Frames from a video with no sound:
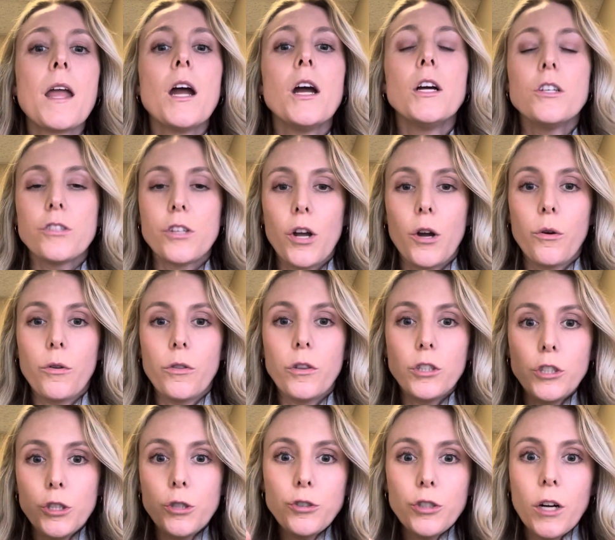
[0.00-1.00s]
So the
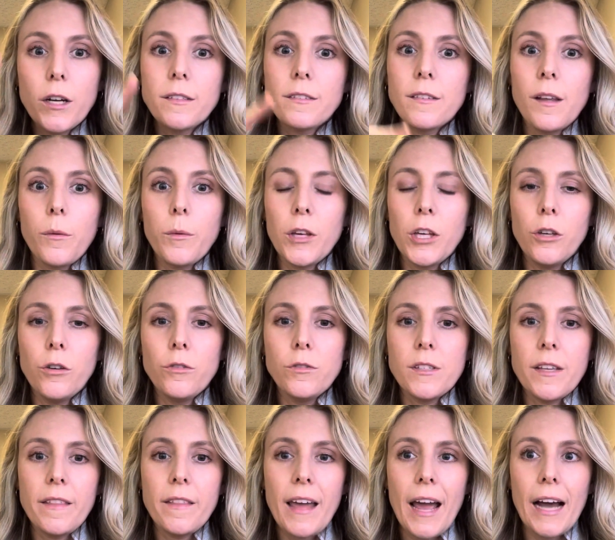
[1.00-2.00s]
2 drugs that we
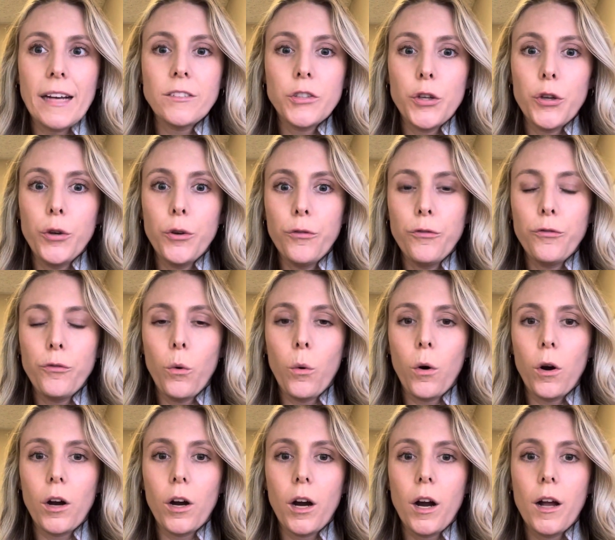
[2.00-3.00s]
use in the ICU
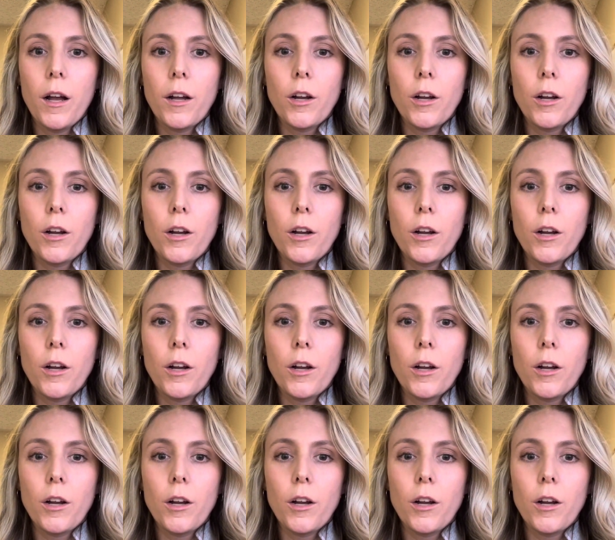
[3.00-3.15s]
for